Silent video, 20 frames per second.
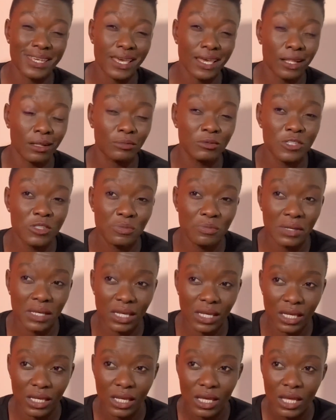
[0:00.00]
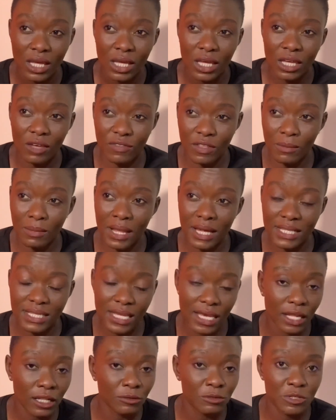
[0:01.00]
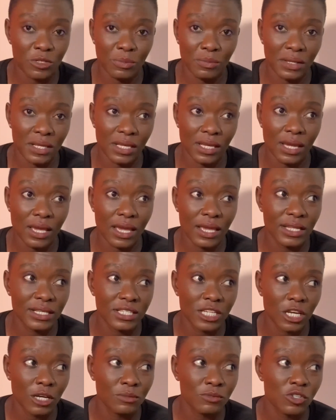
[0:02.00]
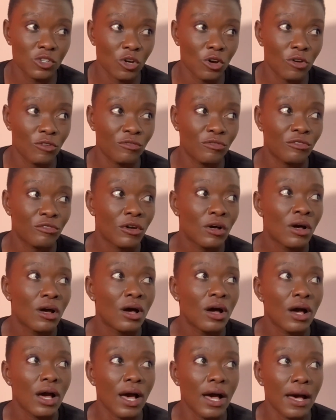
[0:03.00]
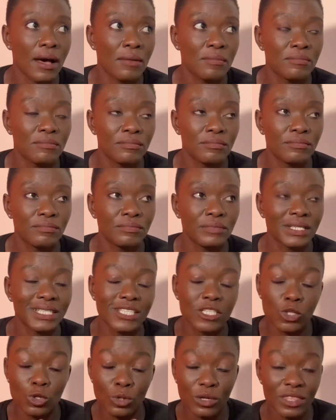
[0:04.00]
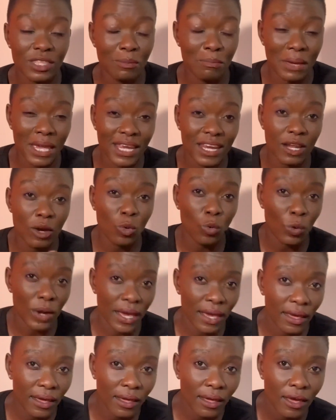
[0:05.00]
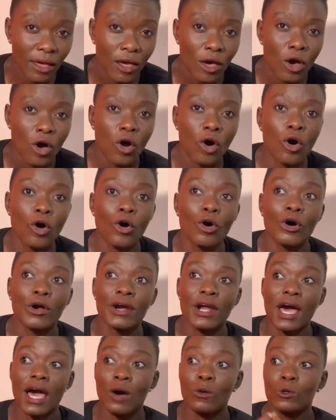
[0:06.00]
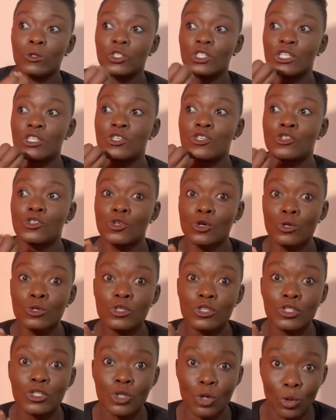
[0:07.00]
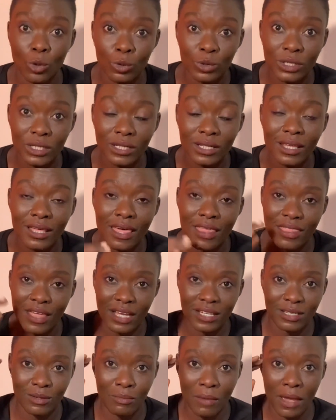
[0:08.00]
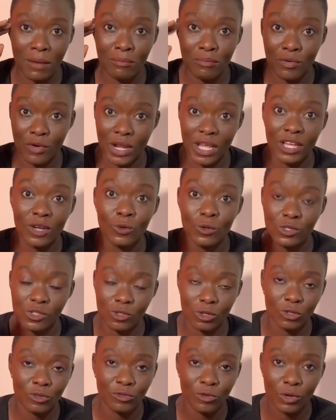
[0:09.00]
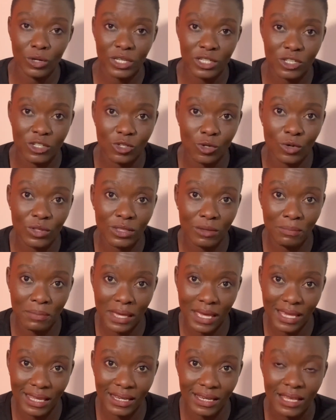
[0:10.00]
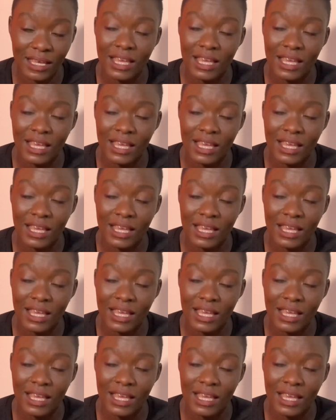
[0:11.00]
helped me, if the blunt helped me in terms of um, it took the pain away or I was just so stoned that my brain was not focused on the pain.